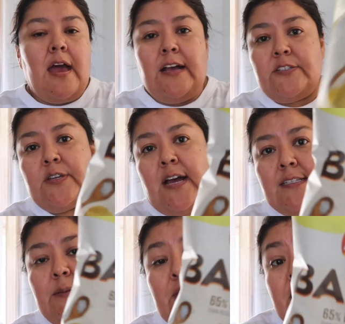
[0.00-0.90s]
I also
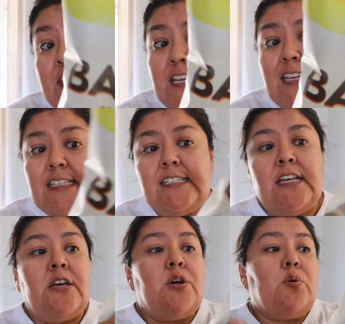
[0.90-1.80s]
got some of this,
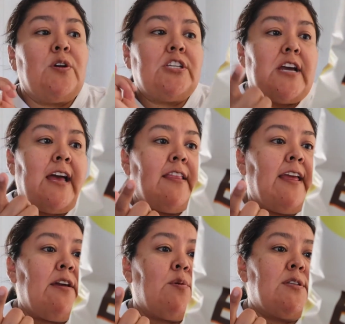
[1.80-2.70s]
which I
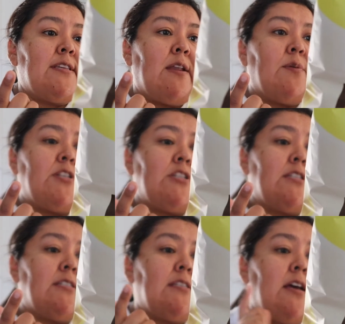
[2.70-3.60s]
like with
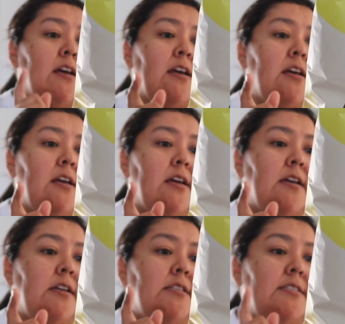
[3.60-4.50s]
sandwiches. Uh,
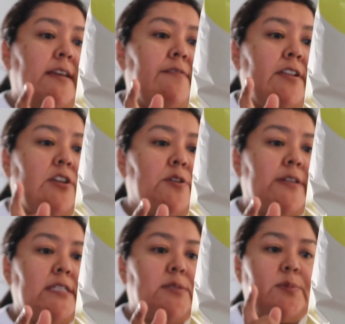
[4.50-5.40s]
seven
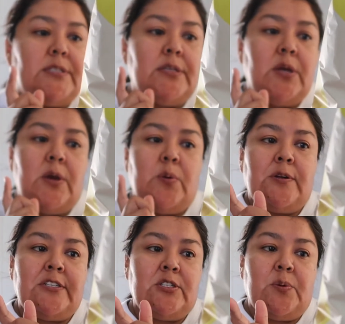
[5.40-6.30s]
crisps,
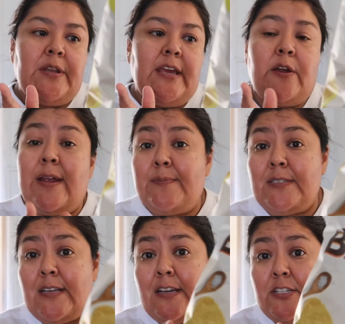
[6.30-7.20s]
which is 28 grams,
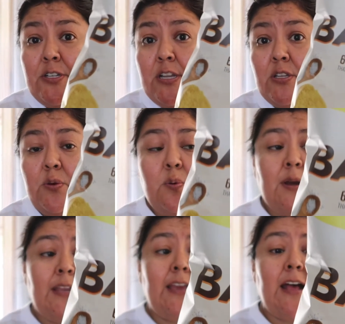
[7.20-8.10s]
is
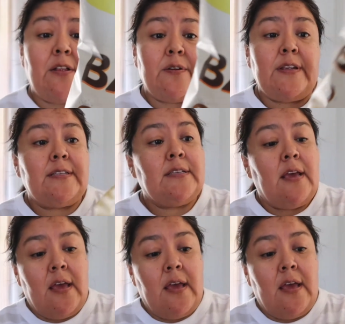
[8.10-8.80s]
120 calories.